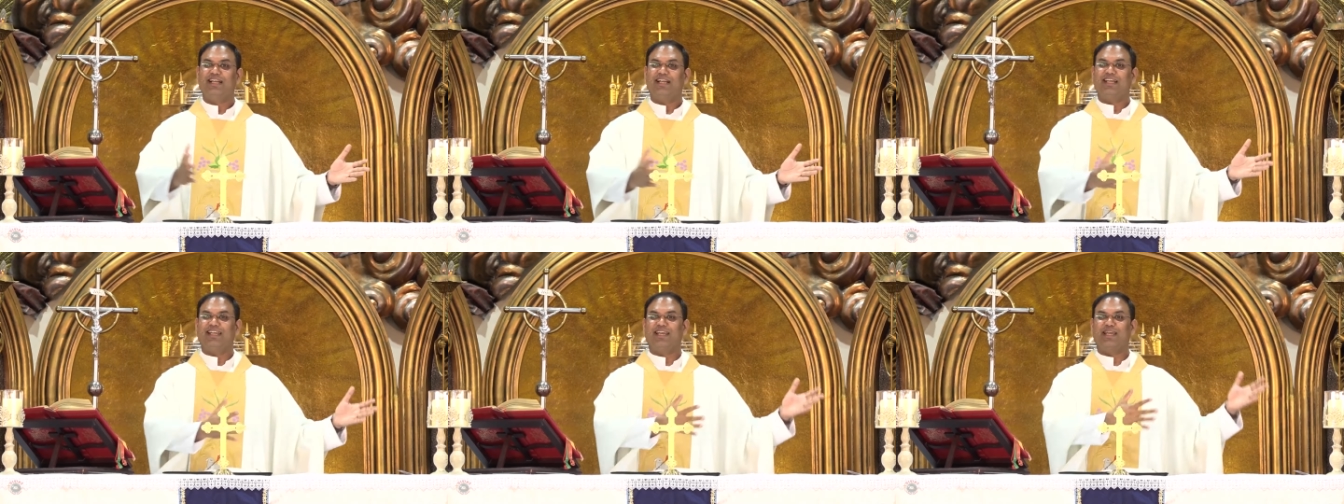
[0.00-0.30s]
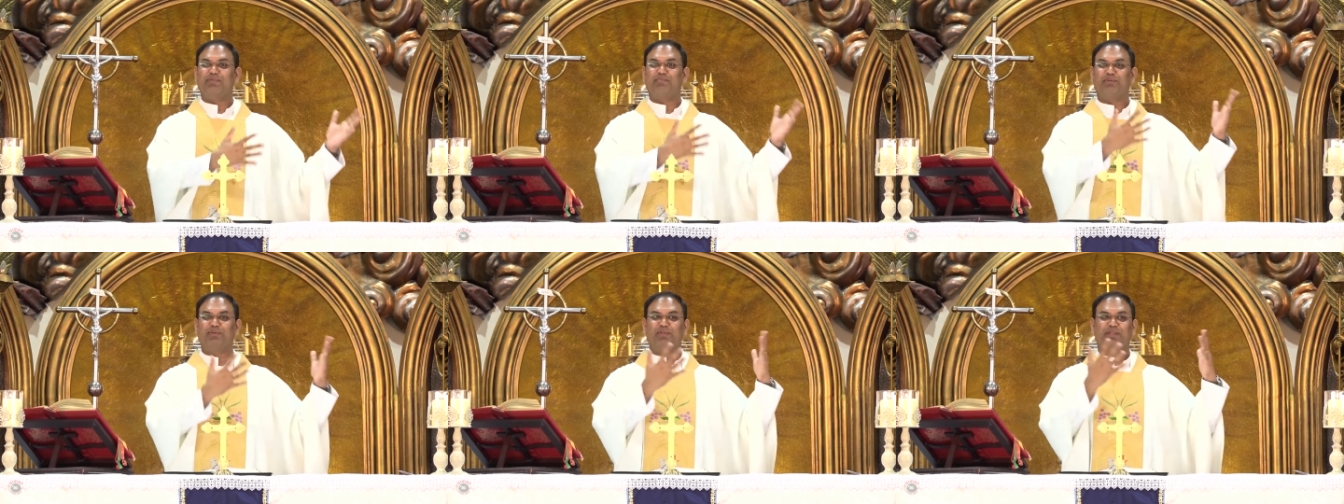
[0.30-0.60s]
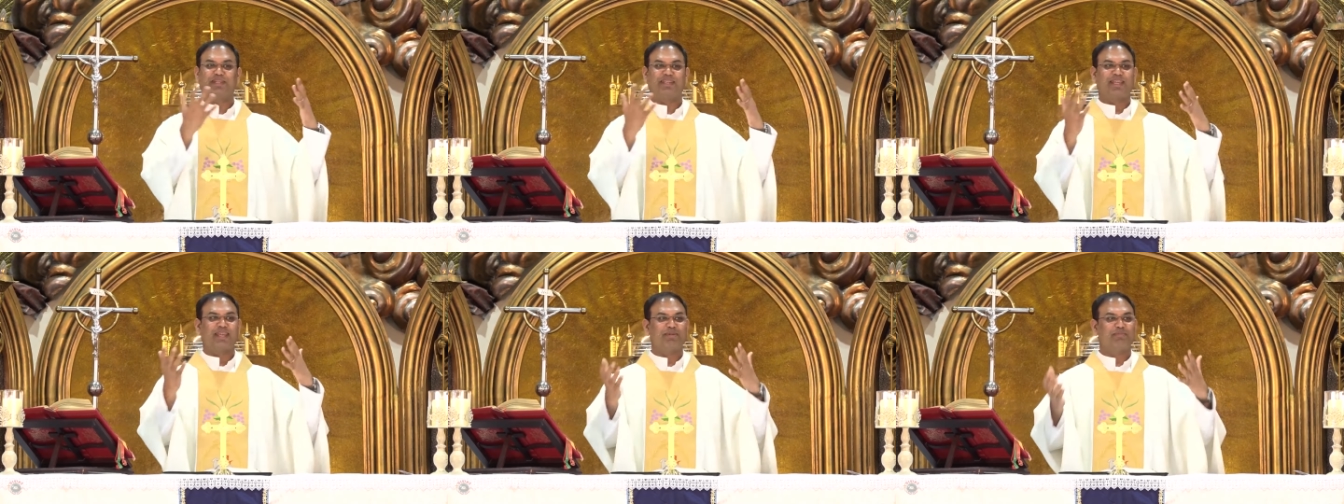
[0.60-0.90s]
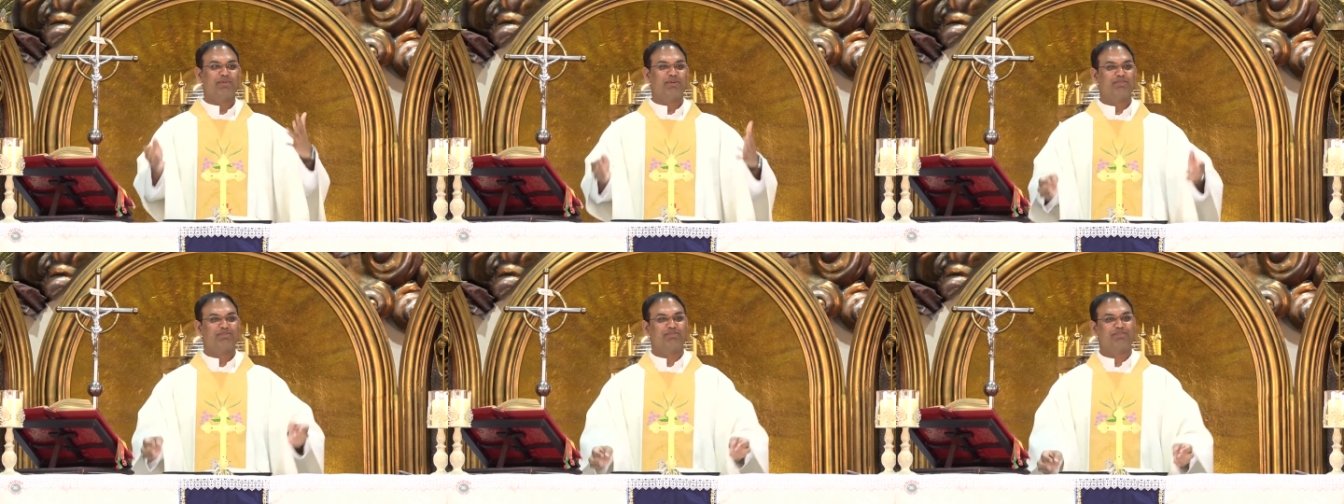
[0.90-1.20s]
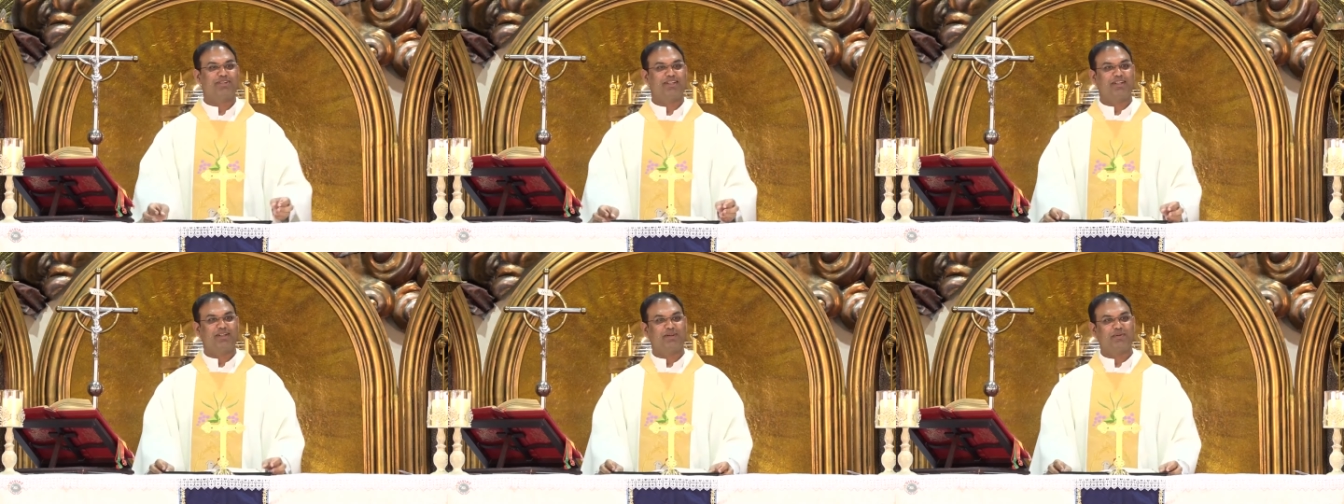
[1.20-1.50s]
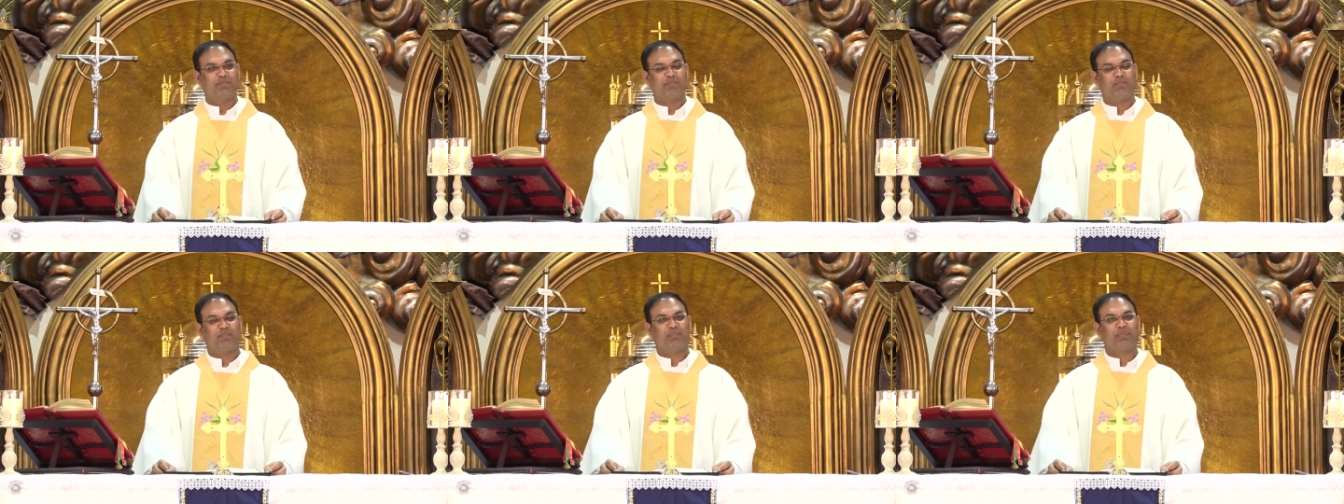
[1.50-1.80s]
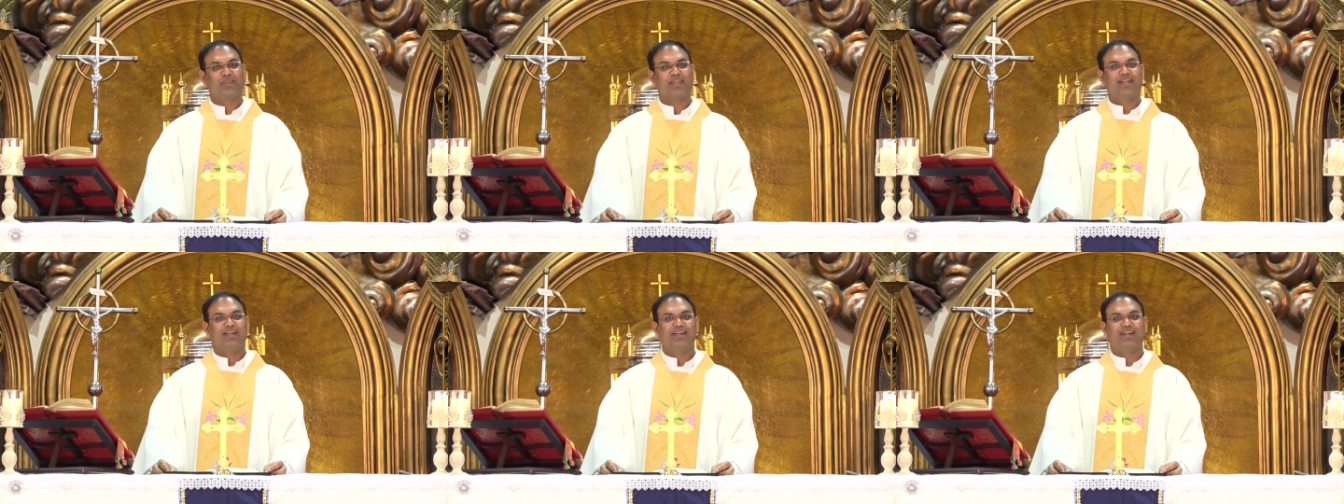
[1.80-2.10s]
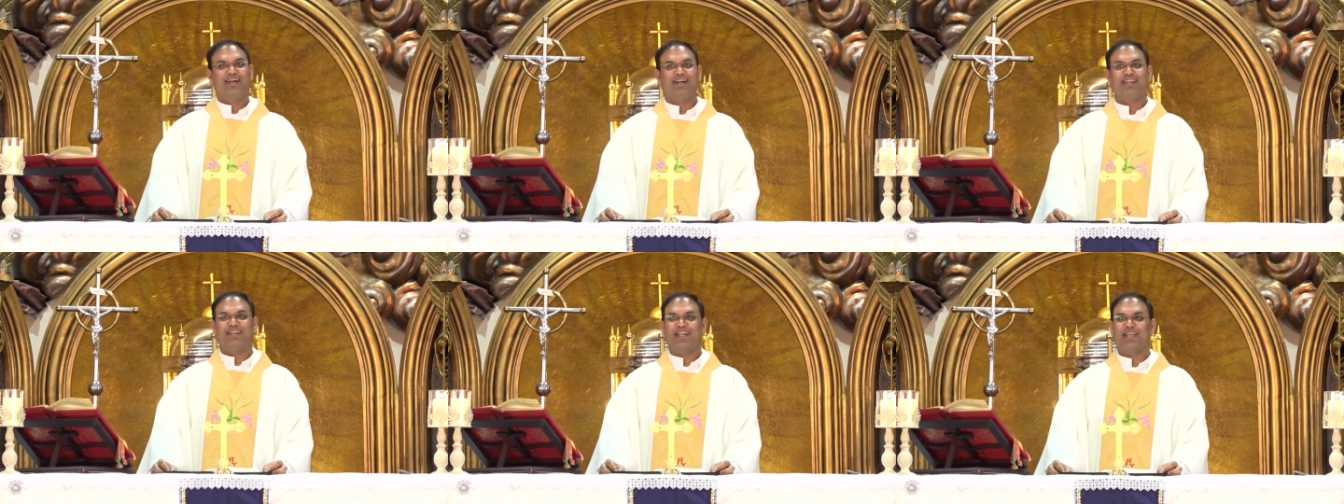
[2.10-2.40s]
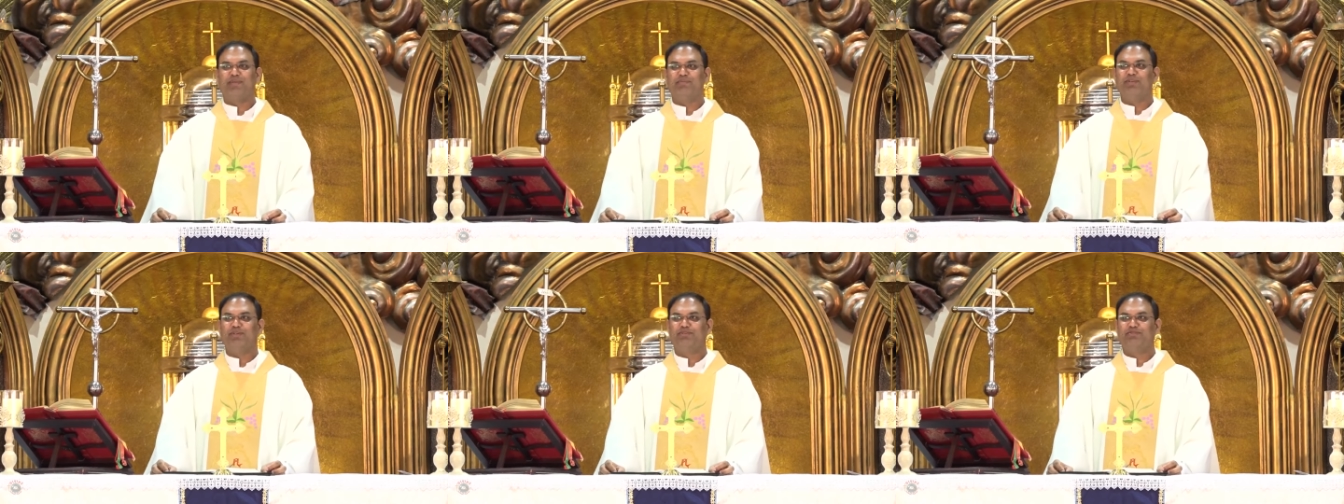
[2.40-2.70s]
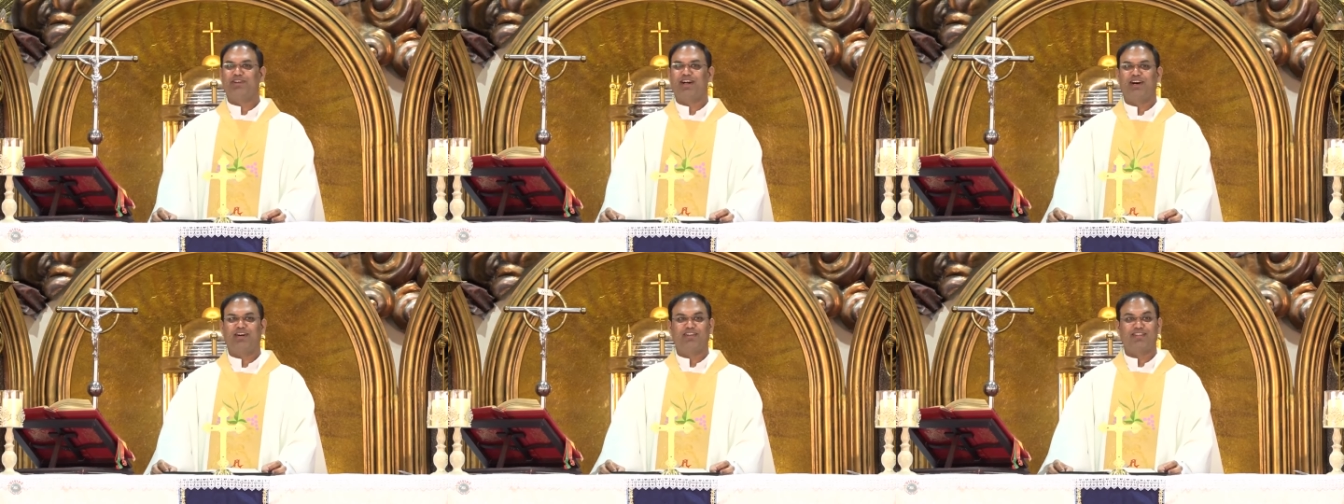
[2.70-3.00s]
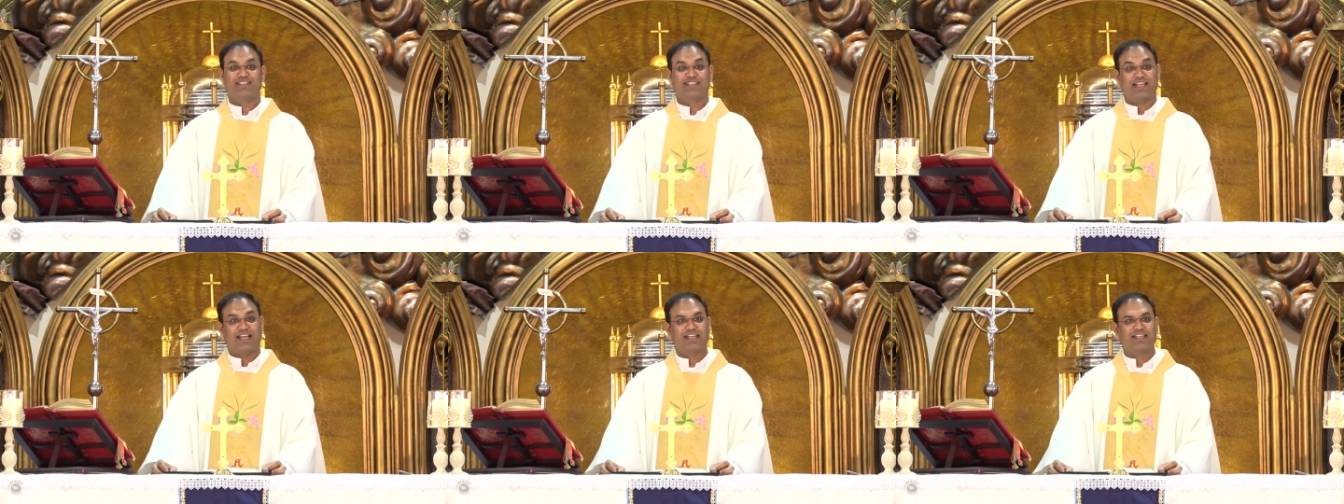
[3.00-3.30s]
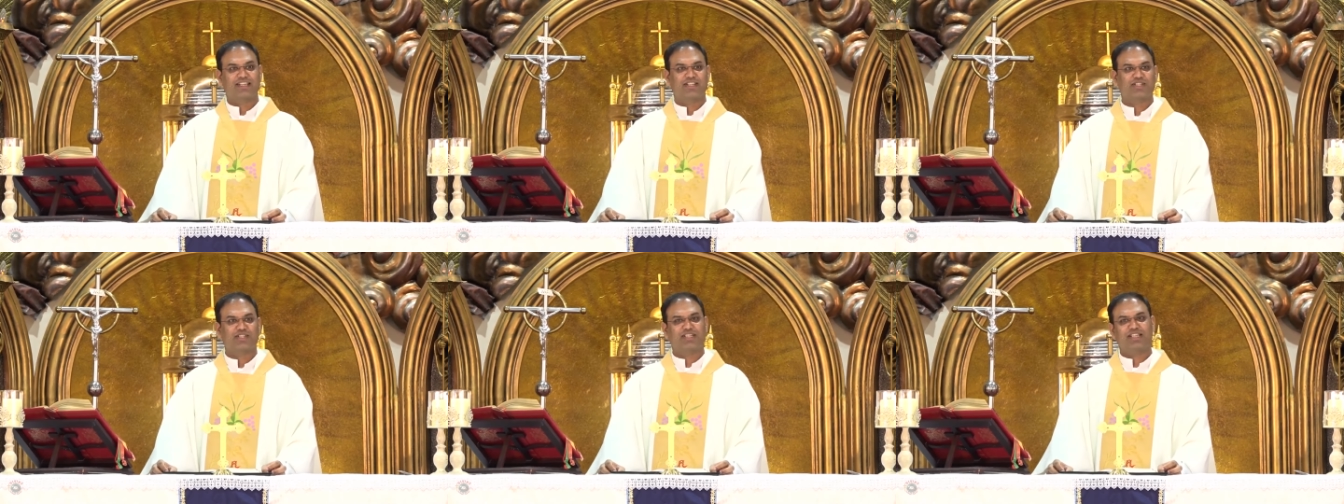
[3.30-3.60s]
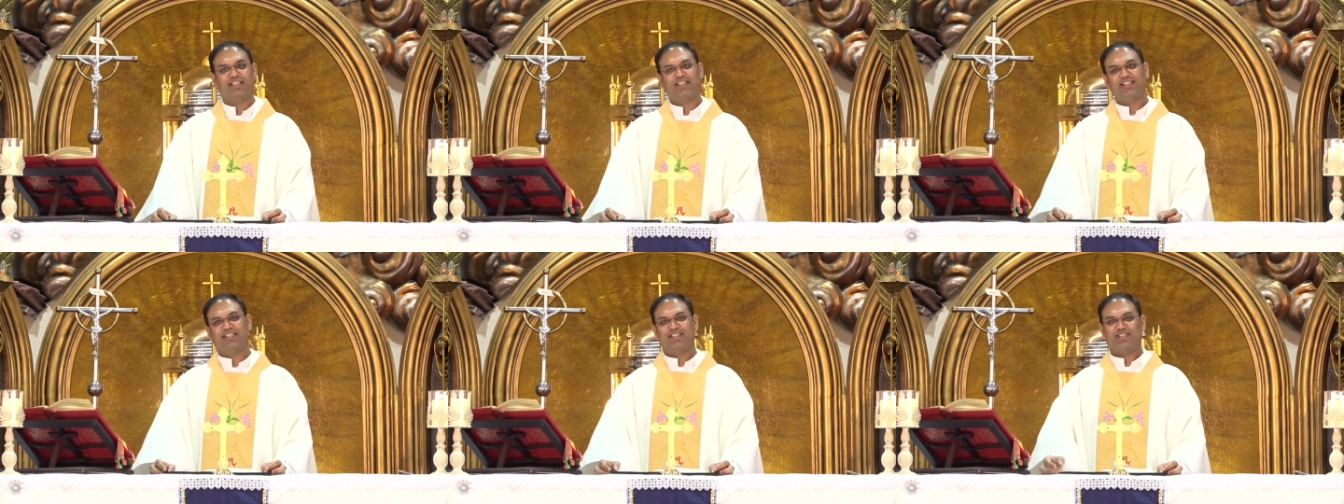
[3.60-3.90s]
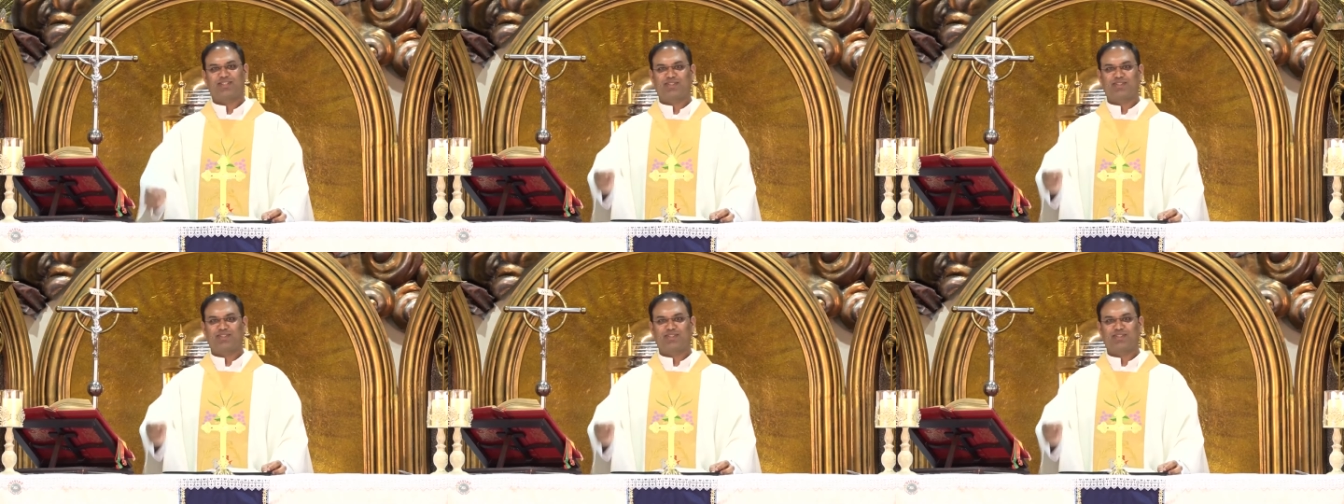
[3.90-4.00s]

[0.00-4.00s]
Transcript: and I put the name of um, uh, name of our sacristan.